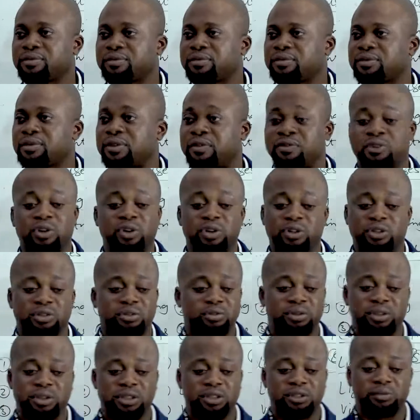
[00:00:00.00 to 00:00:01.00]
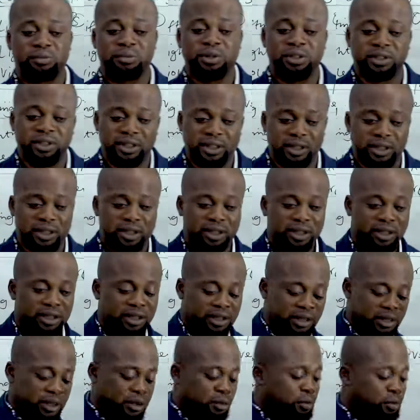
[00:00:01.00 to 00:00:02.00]
Of course, which is basically
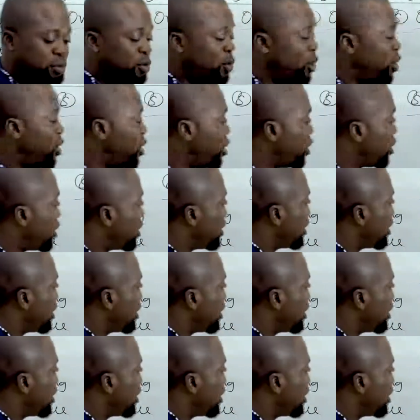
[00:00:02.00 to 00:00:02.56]
poor